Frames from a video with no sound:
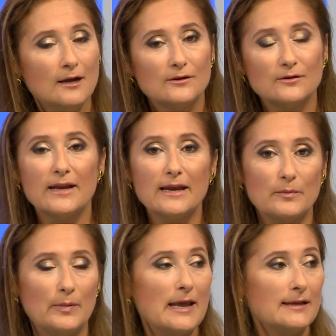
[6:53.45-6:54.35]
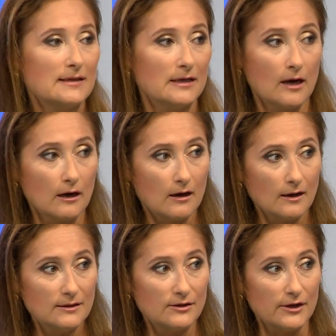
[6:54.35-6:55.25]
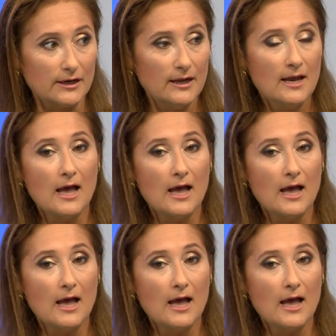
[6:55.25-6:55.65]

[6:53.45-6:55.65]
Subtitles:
to take place in our country,